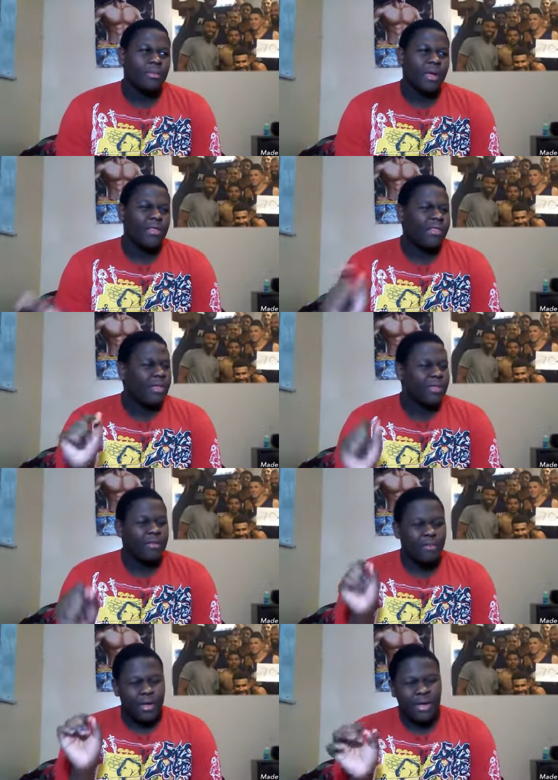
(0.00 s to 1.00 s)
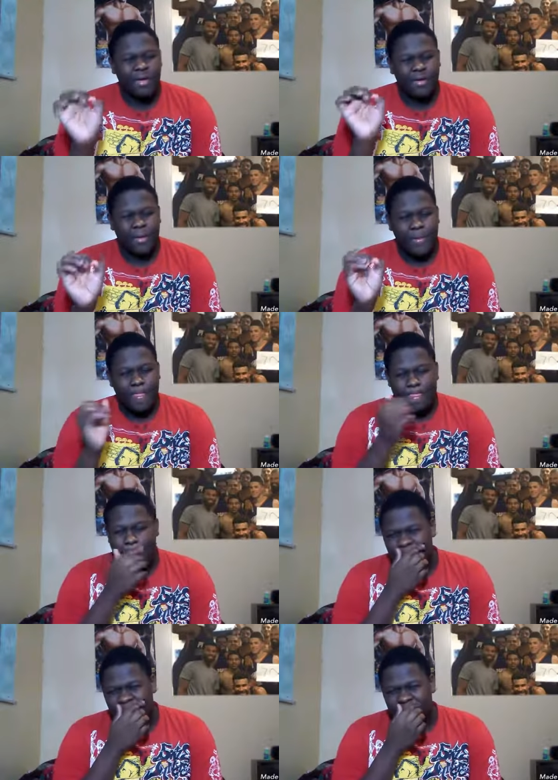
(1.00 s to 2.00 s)
but I think someone had
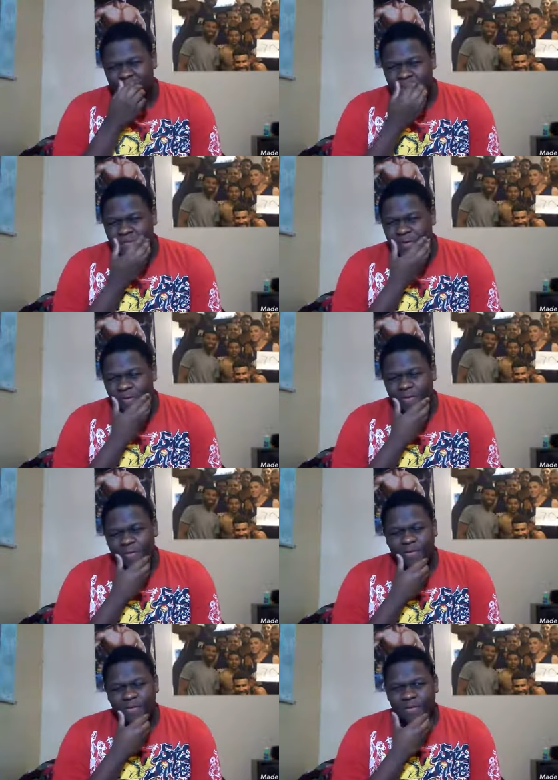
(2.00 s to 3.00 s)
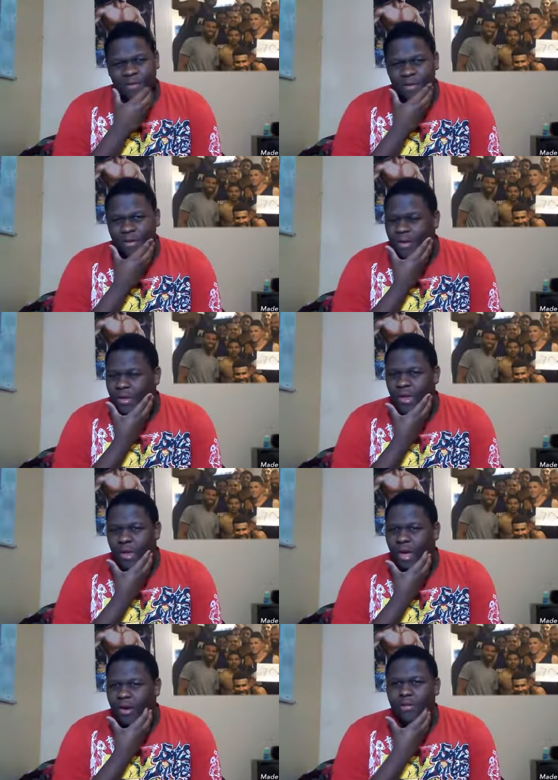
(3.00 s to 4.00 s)
that 72 before.
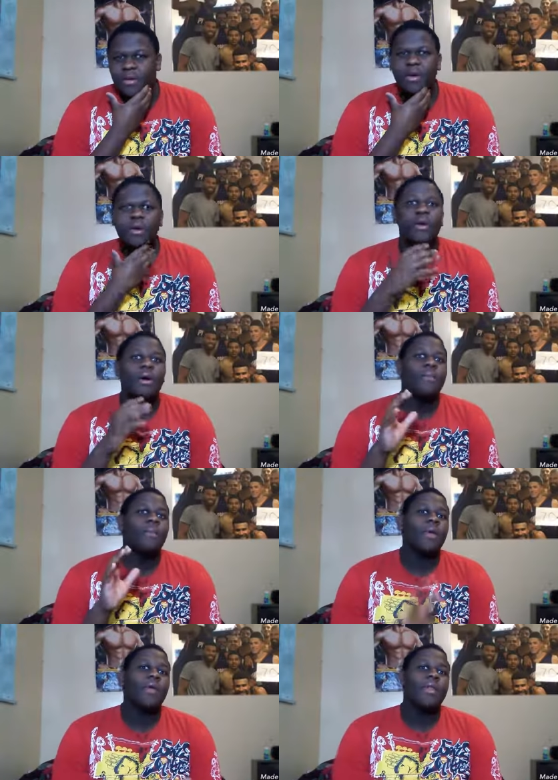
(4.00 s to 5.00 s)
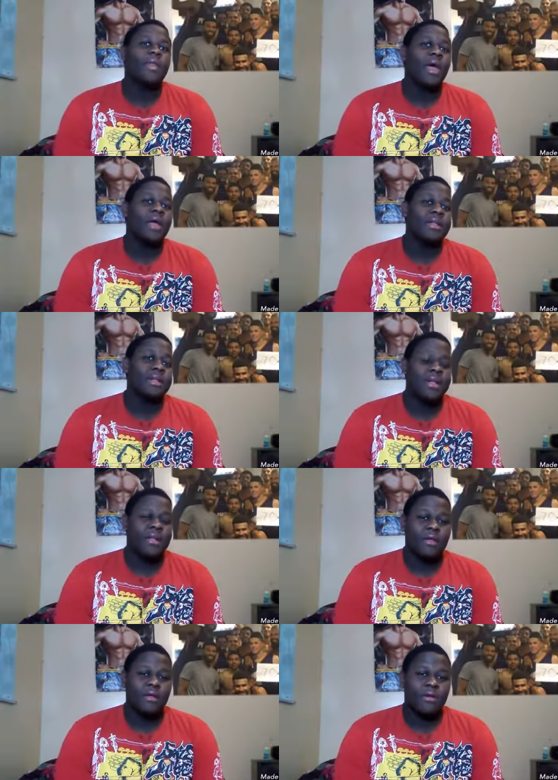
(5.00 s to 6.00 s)
I don't know, but he actually
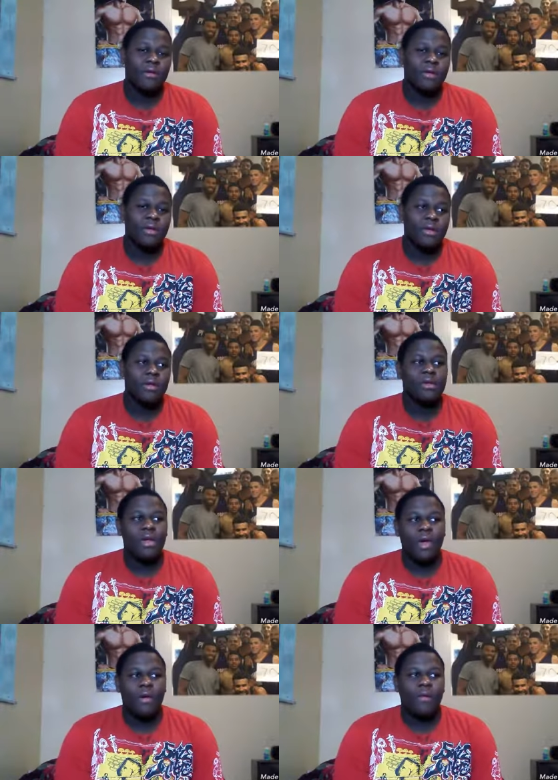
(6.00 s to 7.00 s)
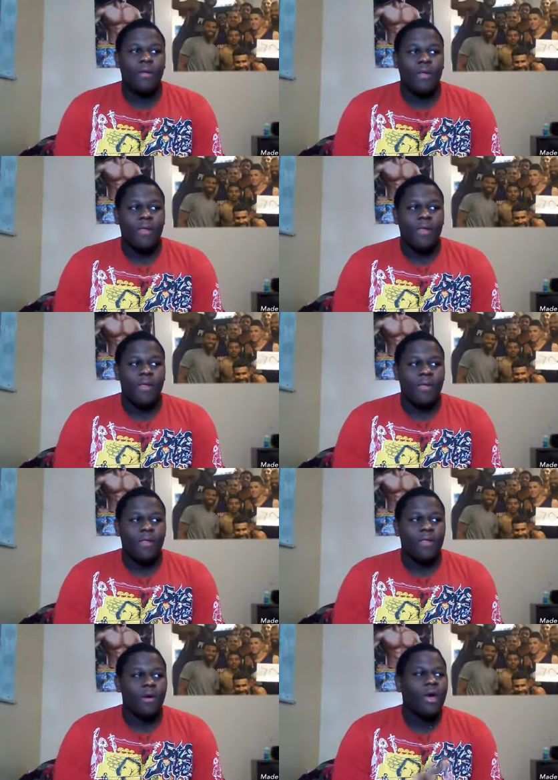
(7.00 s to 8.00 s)
did a good job.
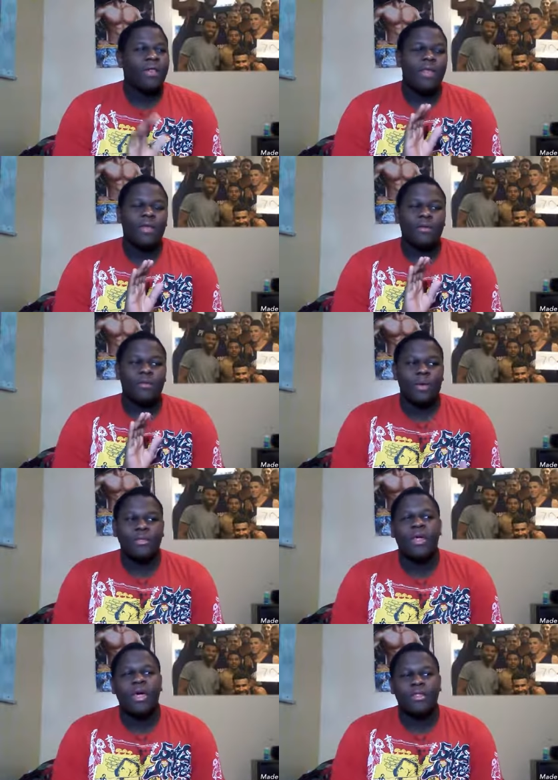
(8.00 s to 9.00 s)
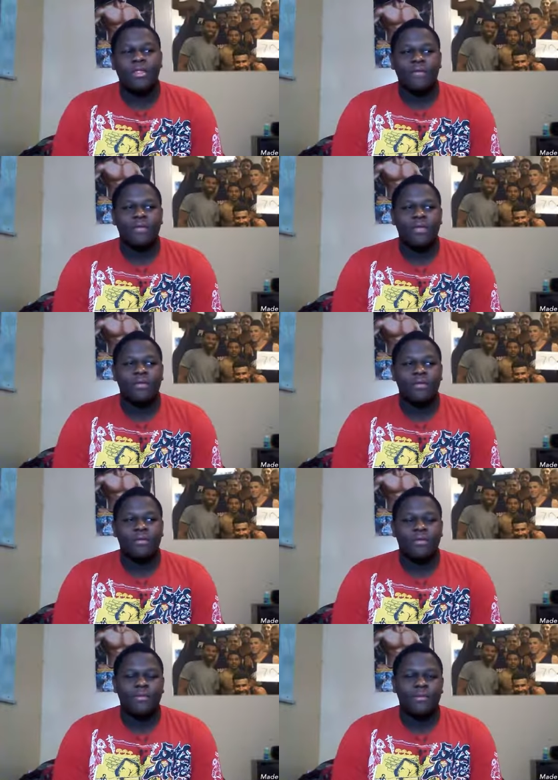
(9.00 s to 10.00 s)
No, I think Wilt had
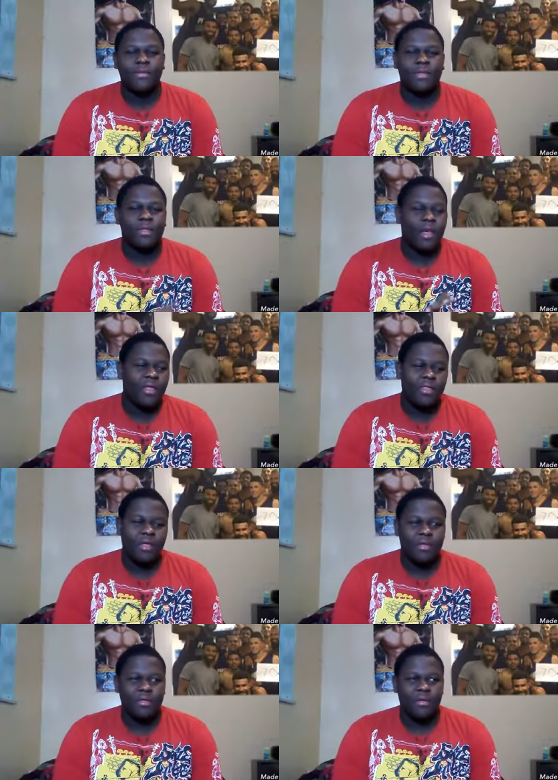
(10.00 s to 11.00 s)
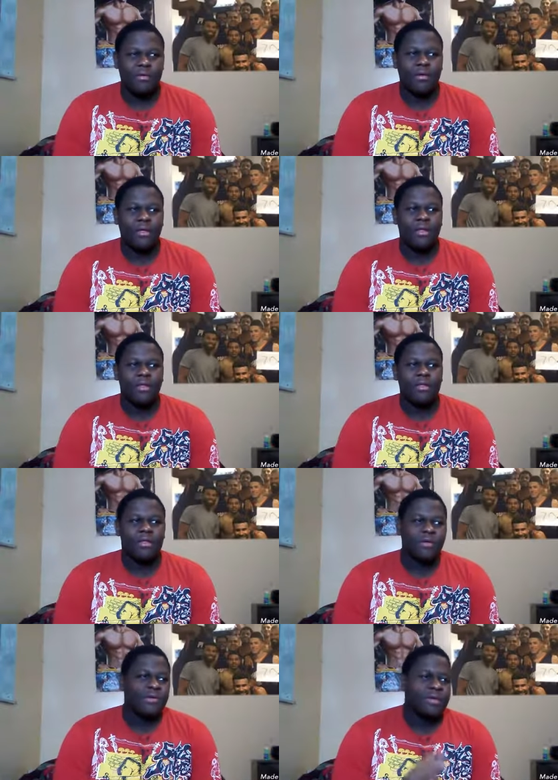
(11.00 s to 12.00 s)
72. I think so.
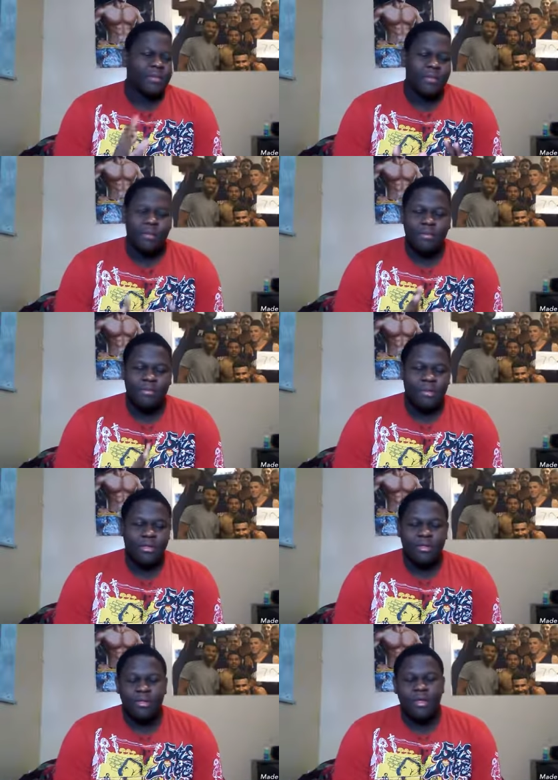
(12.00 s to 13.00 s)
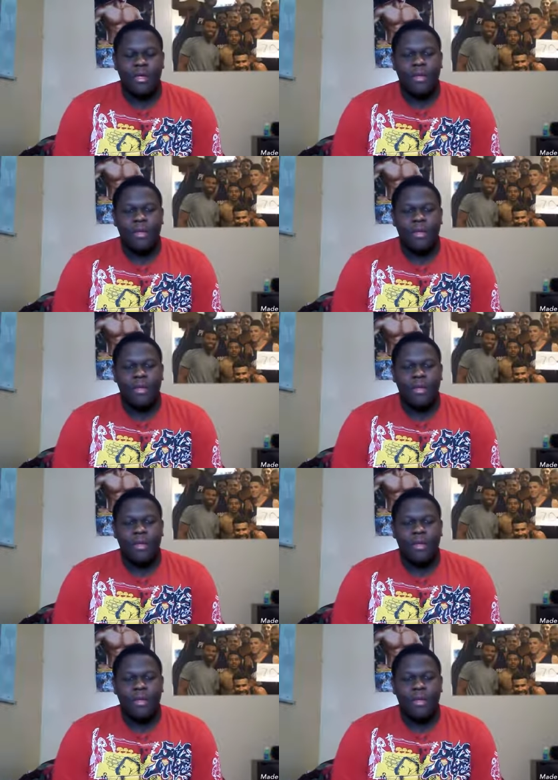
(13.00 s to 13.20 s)
70-something points.